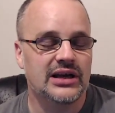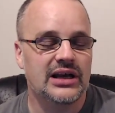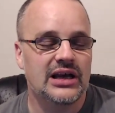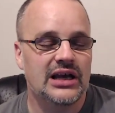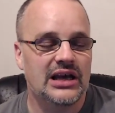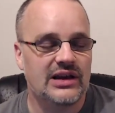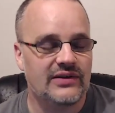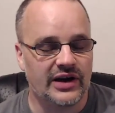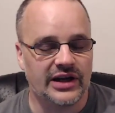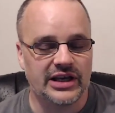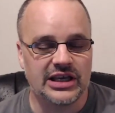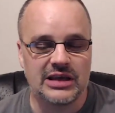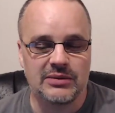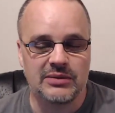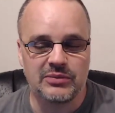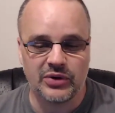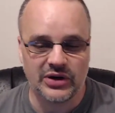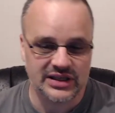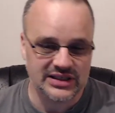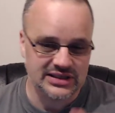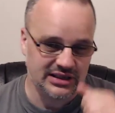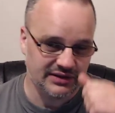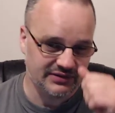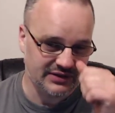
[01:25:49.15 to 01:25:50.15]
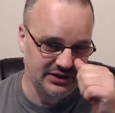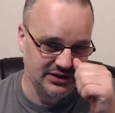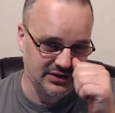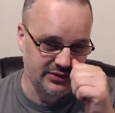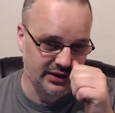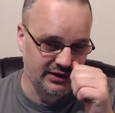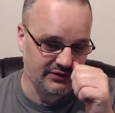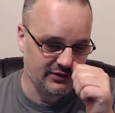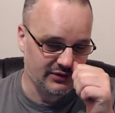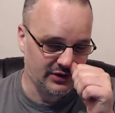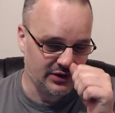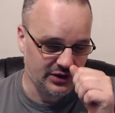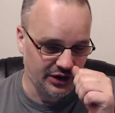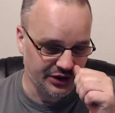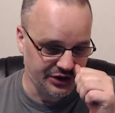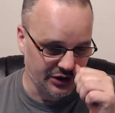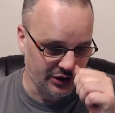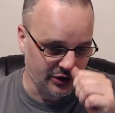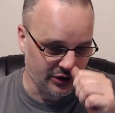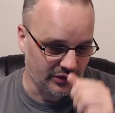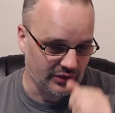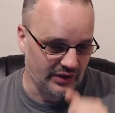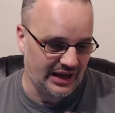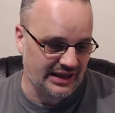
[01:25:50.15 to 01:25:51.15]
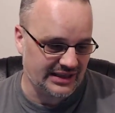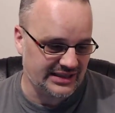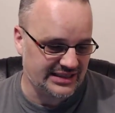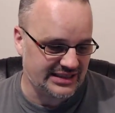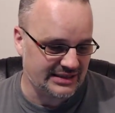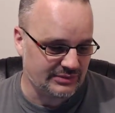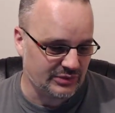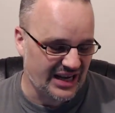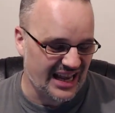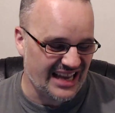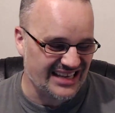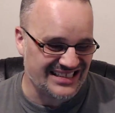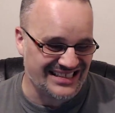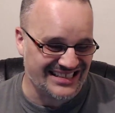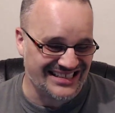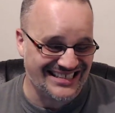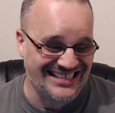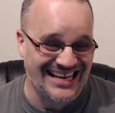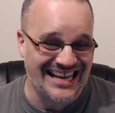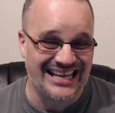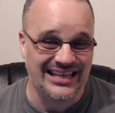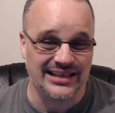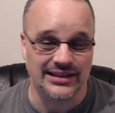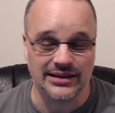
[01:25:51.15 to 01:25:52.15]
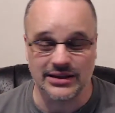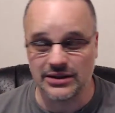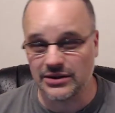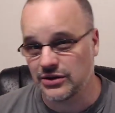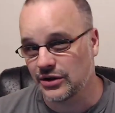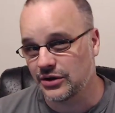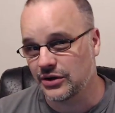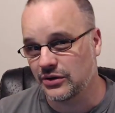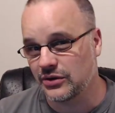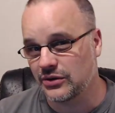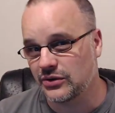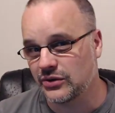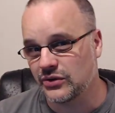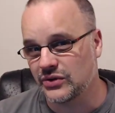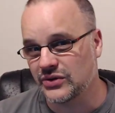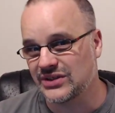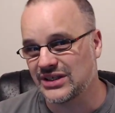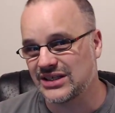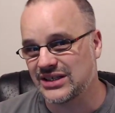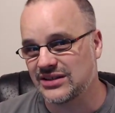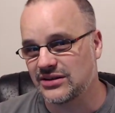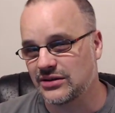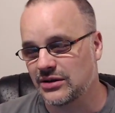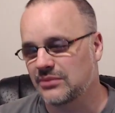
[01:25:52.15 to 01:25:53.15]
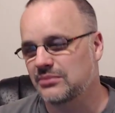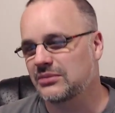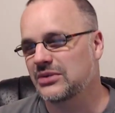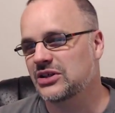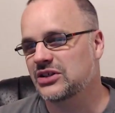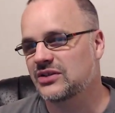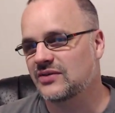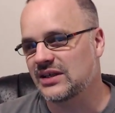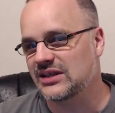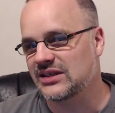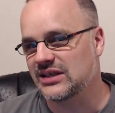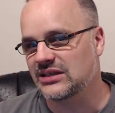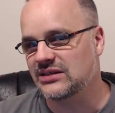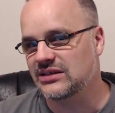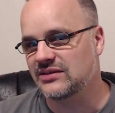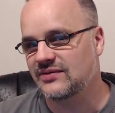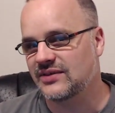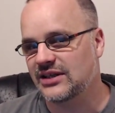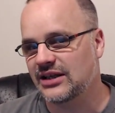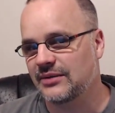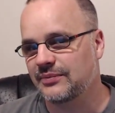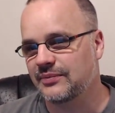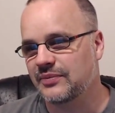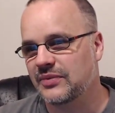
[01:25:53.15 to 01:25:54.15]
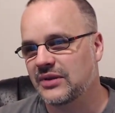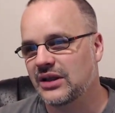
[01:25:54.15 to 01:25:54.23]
If I keep putting stuff that's great for Godot and someone hasn't taken the Godot course, that's not much of an incentive for them.